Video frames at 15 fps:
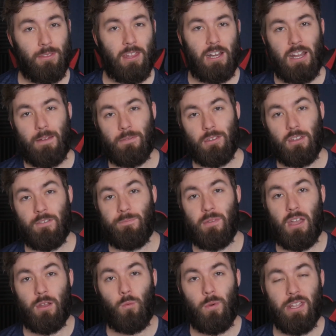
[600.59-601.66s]
then I have to give
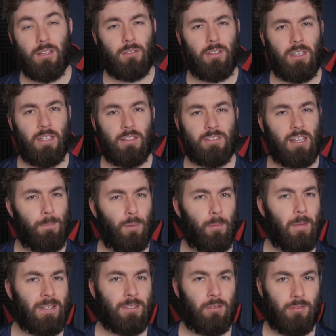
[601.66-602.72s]
my weekly
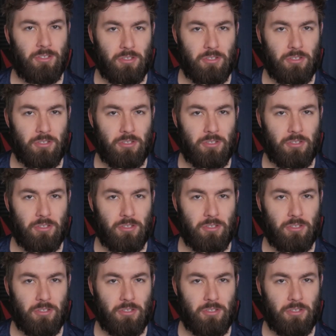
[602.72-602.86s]
supplemental